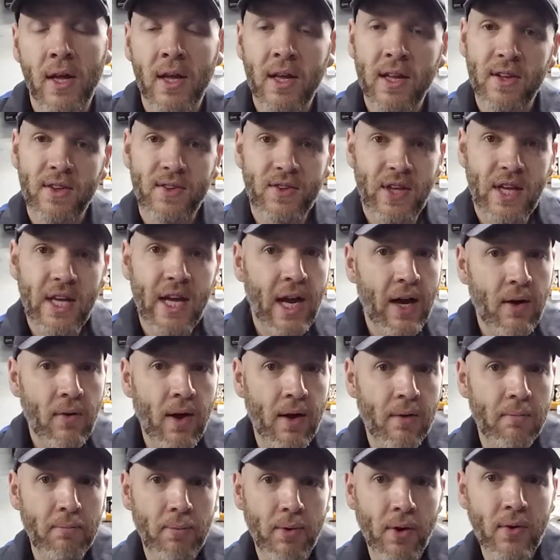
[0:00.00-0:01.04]
See how I
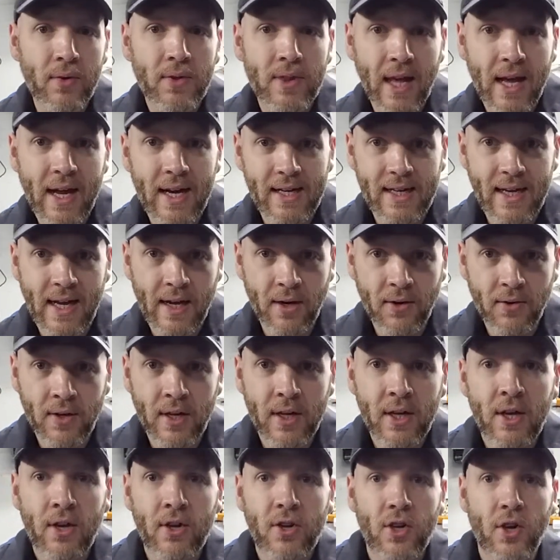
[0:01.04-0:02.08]
broke that down
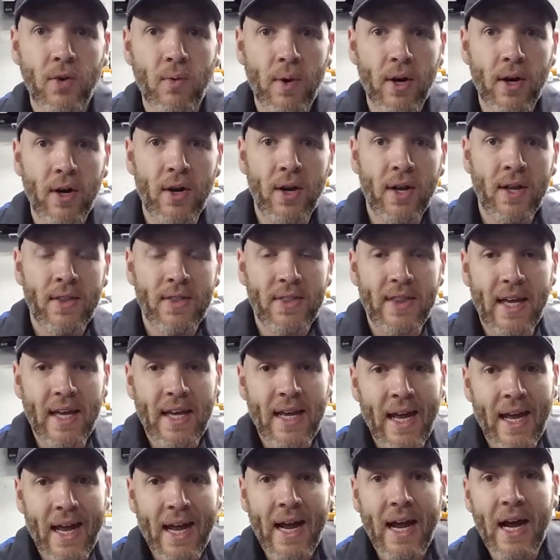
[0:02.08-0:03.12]
to where they
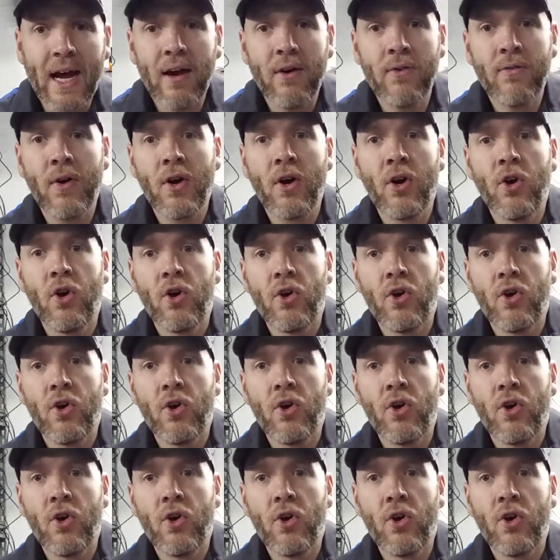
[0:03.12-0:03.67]
have